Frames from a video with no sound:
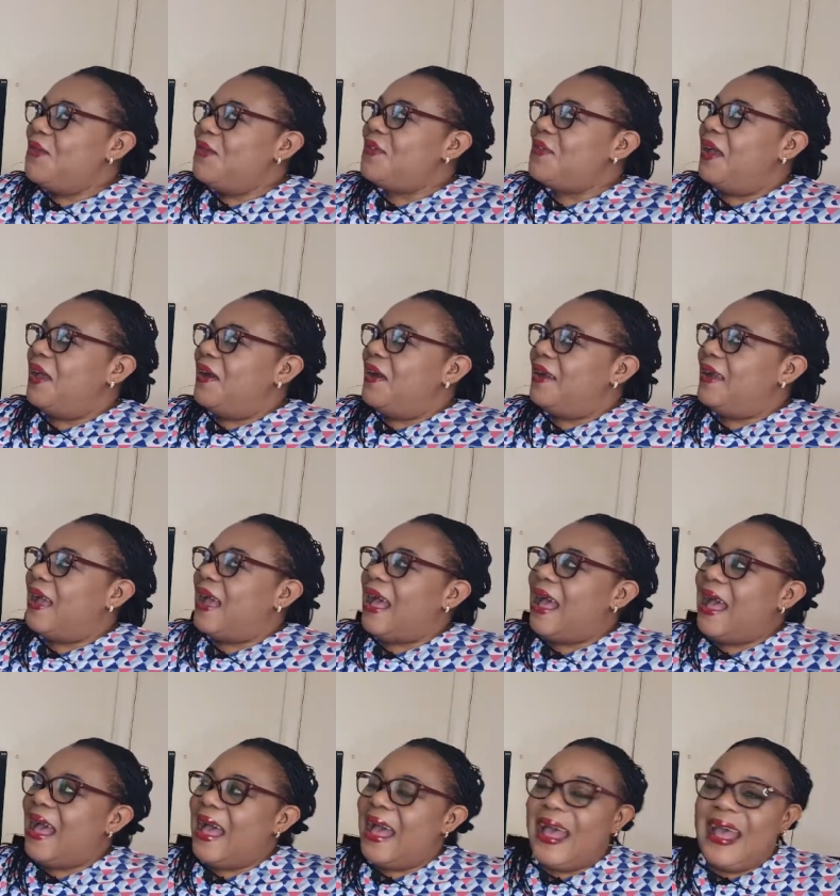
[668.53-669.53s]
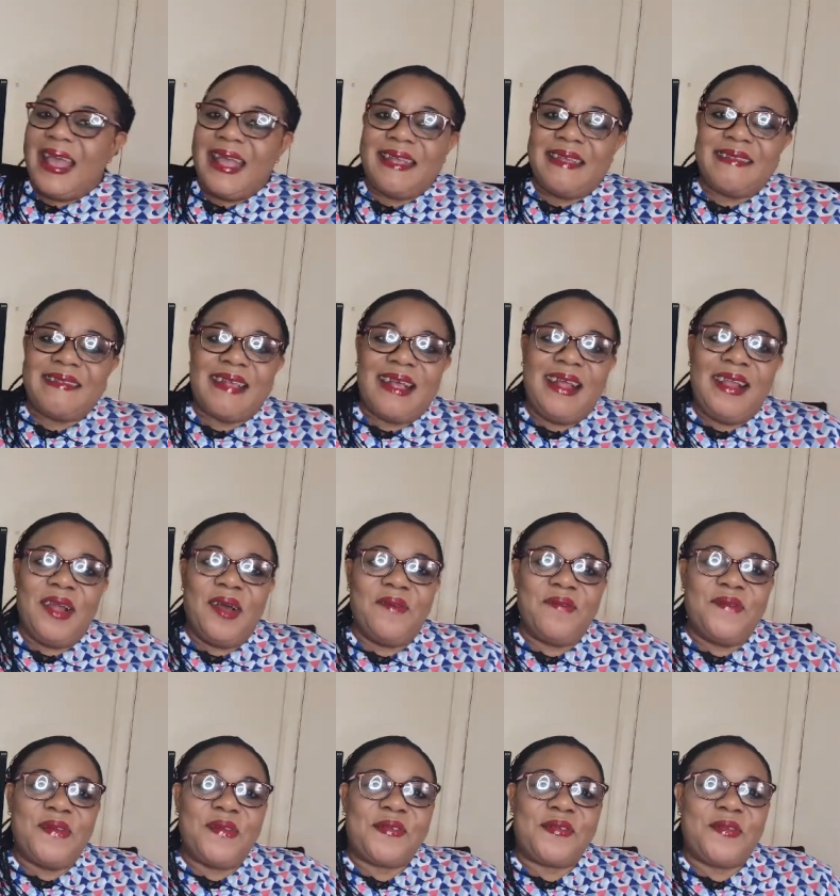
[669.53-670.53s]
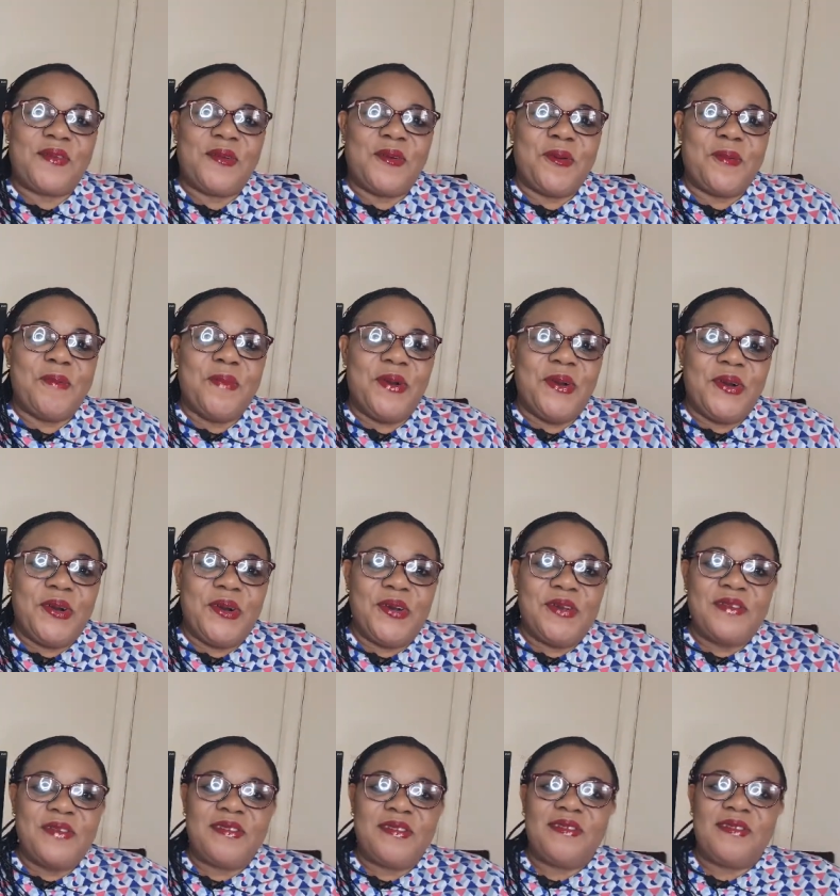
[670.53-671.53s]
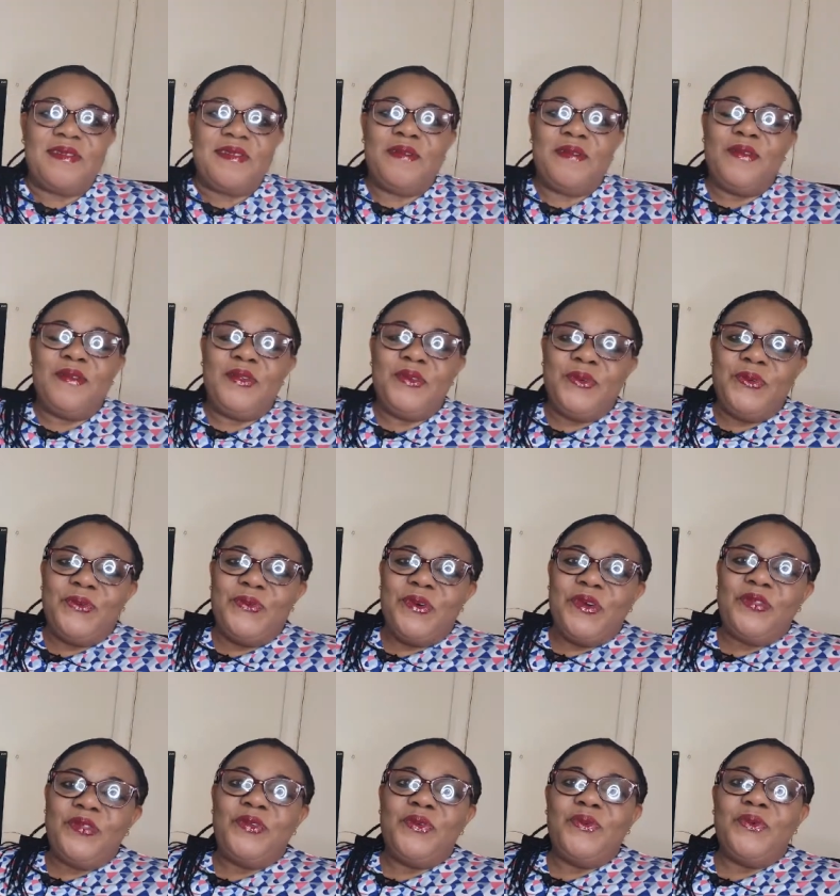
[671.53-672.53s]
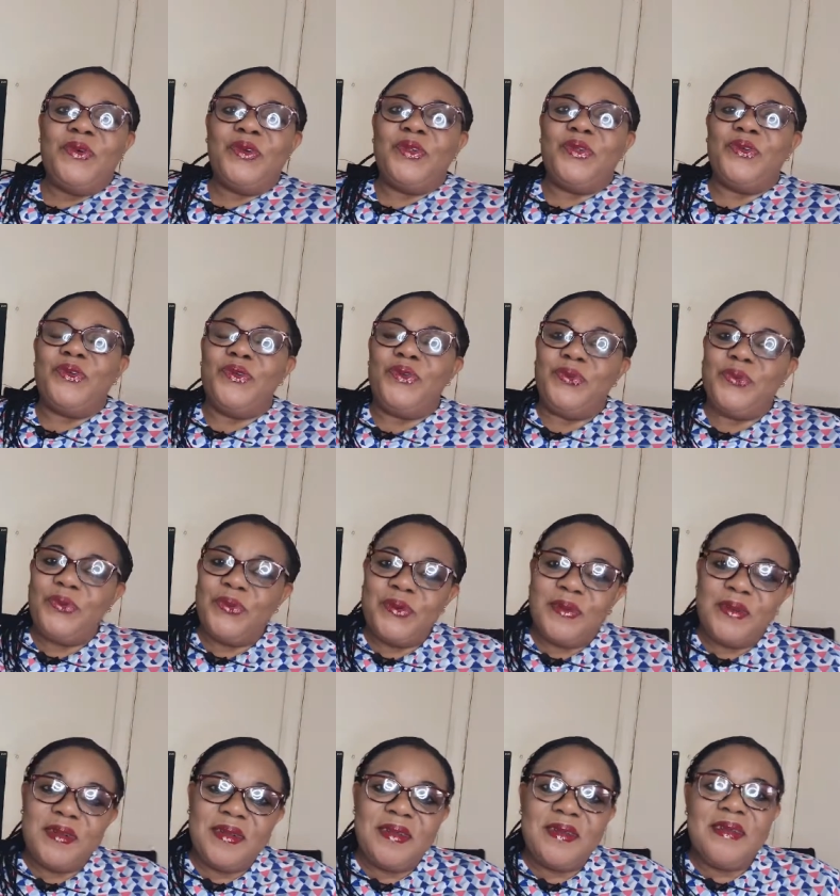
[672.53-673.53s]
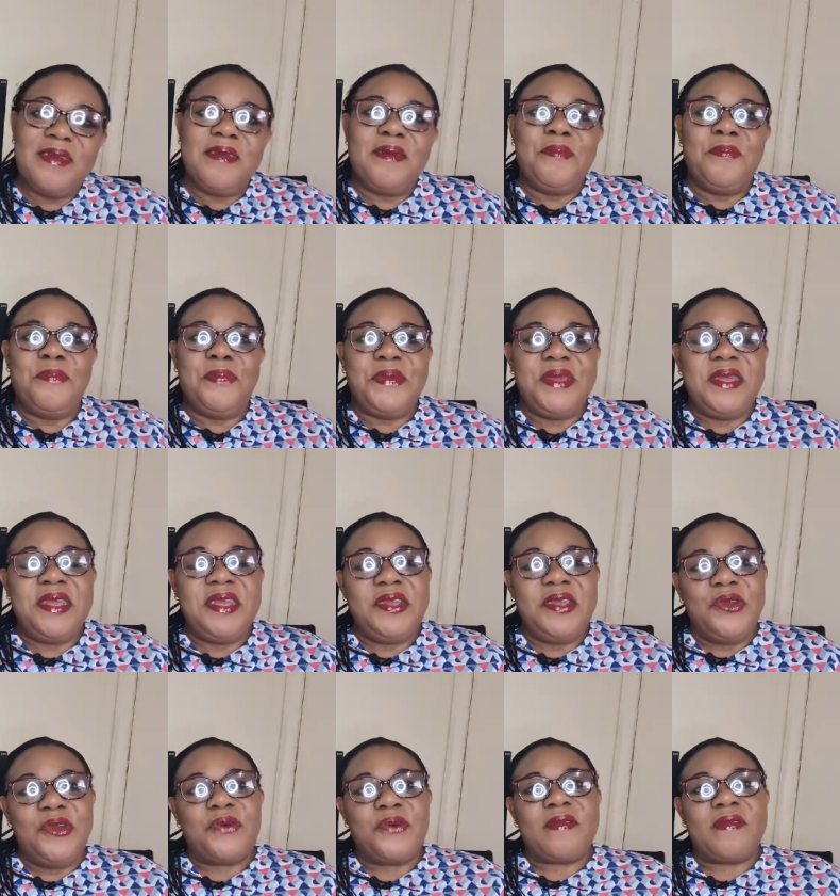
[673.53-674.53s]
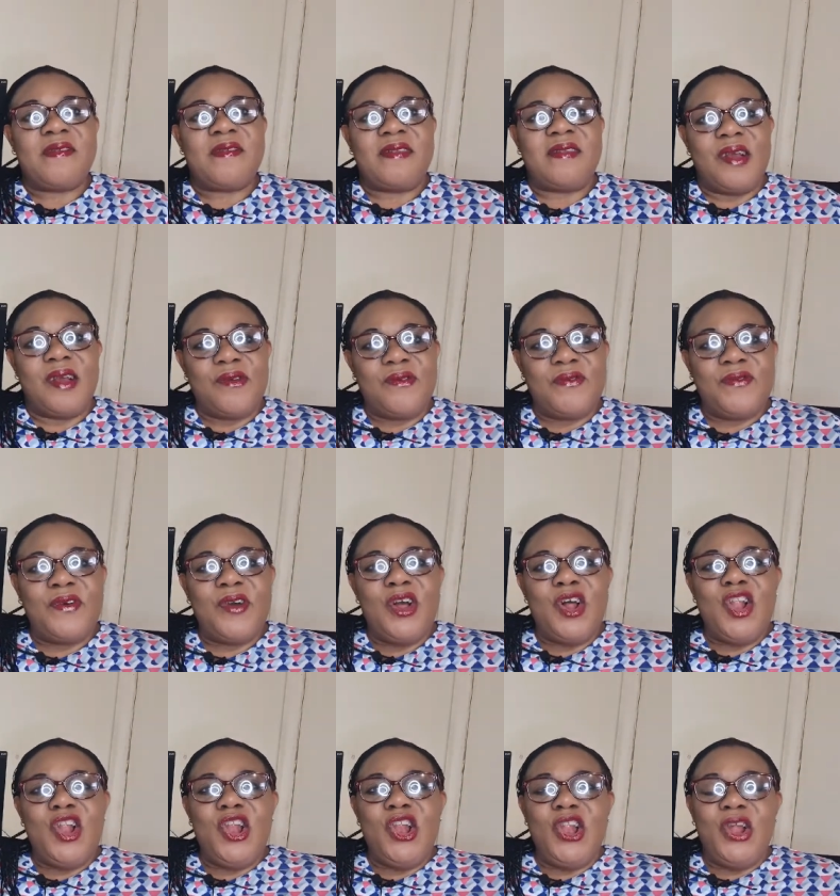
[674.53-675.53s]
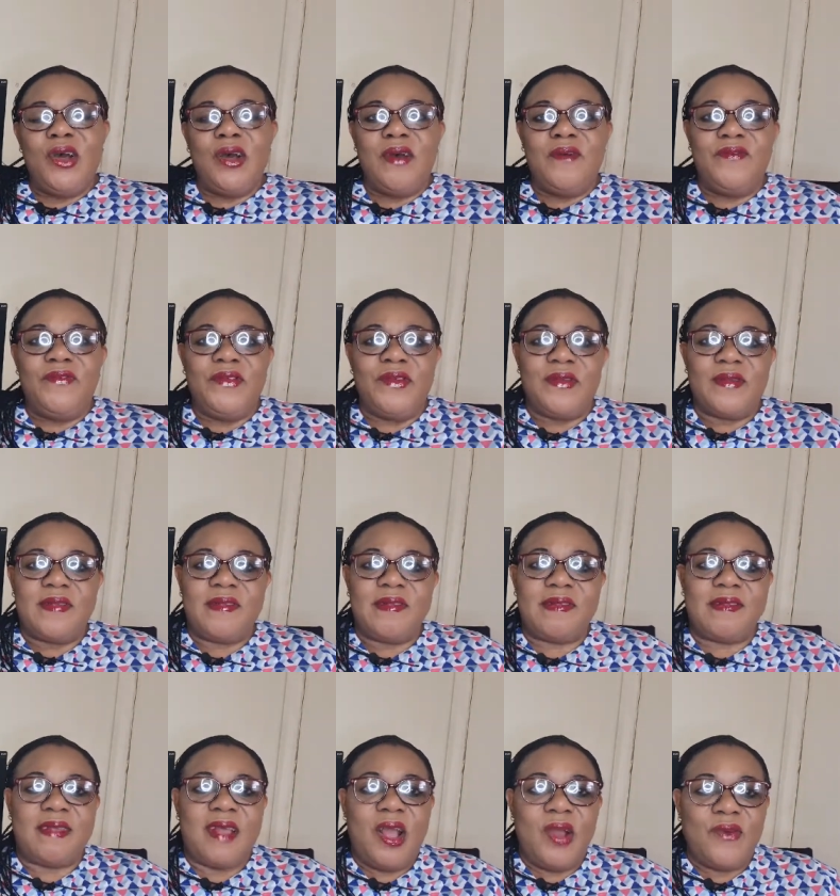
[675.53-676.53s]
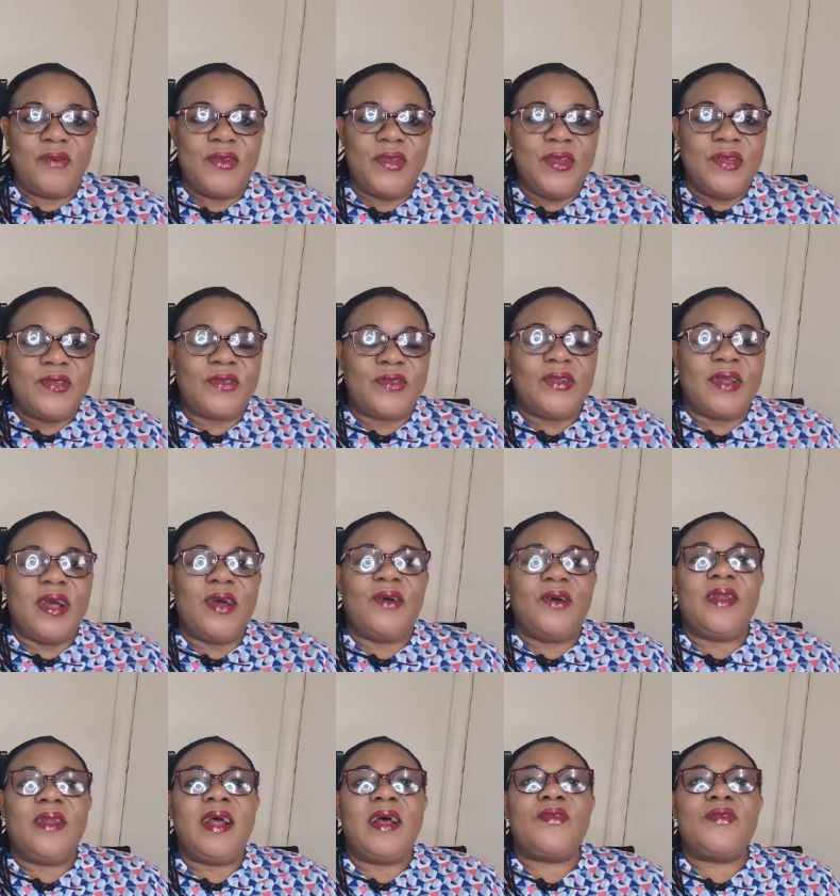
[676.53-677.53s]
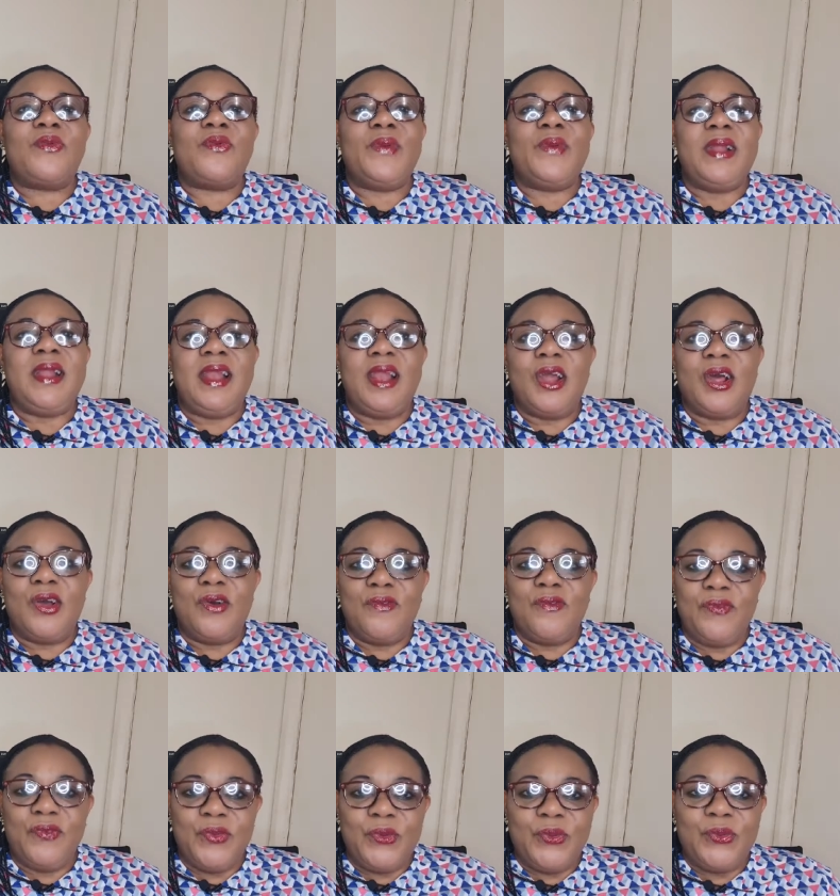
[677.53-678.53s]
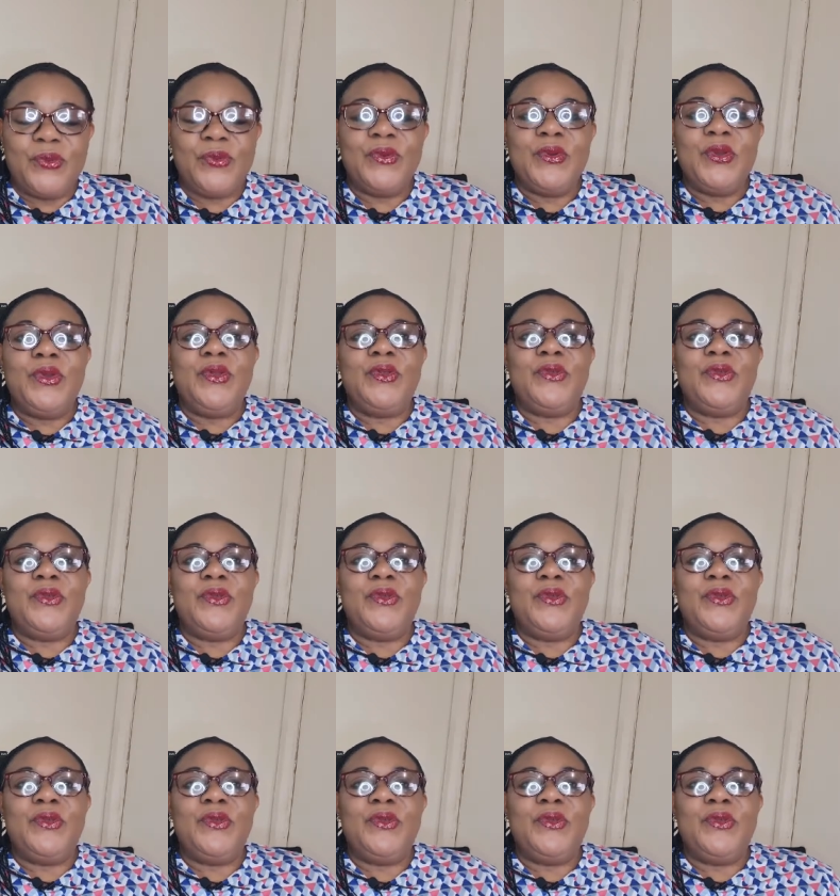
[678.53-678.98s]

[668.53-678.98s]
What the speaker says: So, guys, I love you so much. Do what you want to do. Be yourself. Love yourself so that others will love you.